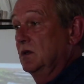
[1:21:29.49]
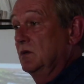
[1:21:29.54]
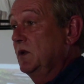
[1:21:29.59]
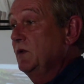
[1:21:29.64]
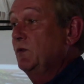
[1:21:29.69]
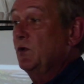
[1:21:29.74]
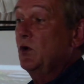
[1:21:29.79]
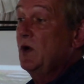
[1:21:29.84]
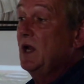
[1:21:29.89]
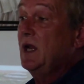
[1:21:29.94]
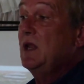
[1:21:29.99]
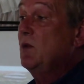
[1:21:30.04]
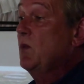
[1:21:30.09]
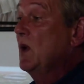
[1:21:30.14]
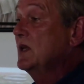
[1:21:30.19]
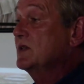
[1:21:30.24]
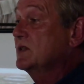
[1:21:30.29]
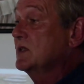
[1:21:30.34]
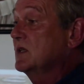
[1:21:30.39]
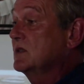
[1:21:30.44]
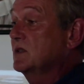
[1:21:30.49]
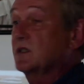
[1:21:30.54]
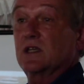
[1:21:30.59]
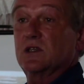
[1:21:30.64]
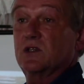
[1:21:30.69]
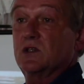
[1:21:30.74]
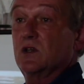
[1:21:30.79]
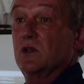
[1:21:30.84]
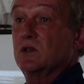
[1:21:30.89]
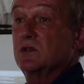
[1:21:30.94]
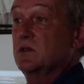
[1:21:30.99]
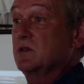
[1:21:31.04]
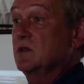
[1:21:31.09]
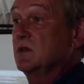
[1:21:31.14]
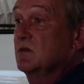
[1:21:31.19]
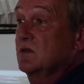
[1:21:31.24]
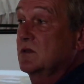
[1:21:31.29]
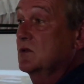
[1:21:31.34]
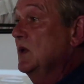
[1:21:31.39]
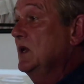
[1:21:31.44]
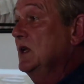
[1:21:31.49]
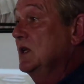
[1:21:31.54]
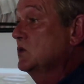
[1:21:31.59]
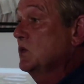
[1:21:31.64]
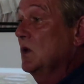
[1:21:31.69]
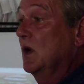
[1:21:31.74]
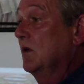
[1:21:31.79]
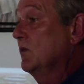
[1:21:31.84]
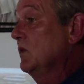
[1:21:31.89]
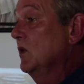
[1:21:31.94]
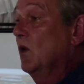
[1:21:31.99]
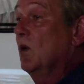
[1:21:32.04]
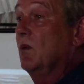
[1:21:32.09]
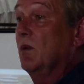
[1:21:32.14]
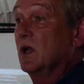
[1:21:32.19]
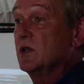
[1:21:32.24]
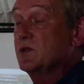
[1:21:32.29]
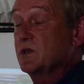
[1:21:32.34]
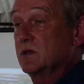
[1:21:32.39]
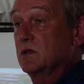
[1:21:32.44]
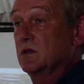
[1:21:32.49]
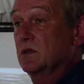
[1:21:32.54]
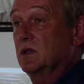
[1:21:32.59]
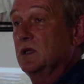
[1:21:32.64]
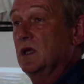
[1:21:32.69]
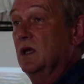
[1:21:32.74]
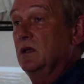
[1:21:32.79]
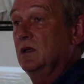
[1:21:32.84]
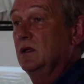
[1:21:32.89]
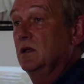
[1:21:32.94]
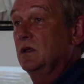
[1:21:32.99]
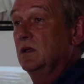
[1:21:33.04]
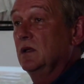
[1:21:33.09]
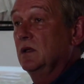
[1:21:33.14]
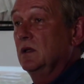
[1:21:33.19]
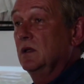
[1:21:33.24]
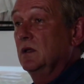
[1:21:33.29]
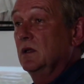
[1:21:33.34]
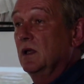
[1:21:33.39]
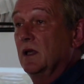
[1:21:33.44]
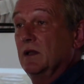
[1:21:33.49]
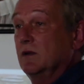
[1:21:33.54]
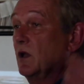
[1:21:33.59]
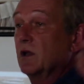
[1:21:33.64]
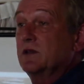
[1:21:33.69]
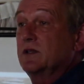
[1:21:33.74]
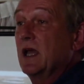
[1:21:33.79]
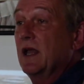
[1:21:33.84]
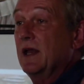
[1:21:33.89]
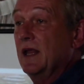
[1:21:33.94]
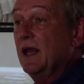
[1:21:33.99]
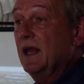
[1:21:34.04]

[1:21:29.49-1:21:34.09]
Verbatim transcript: We've already wasted six years since 2012, well, almost, okay, and uh, not done